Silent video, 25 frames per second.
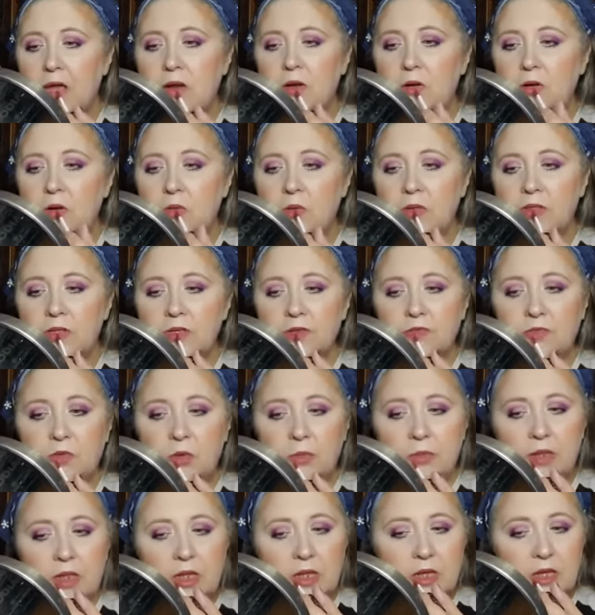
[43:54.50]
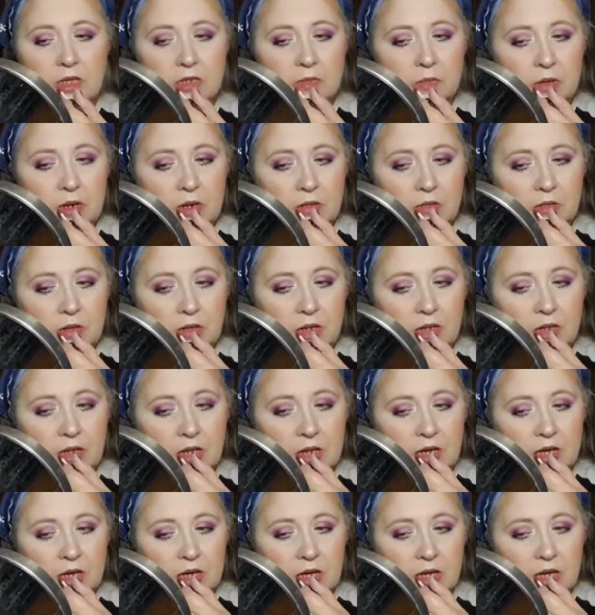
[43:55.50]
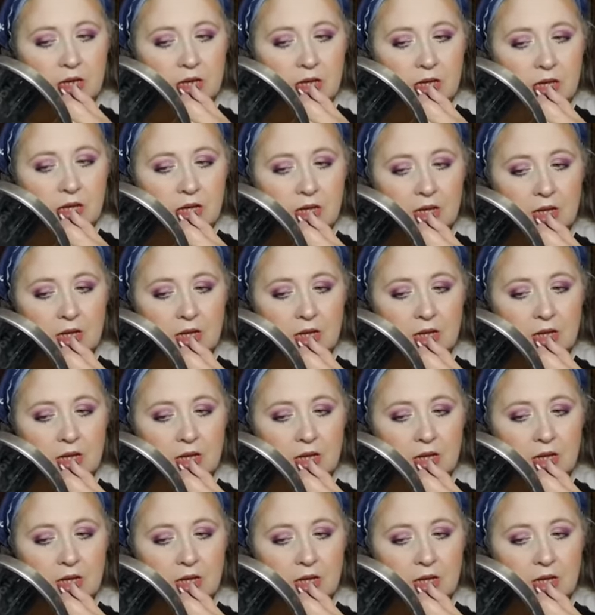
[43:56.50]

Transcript: I don't know what this formula is, but I really like it.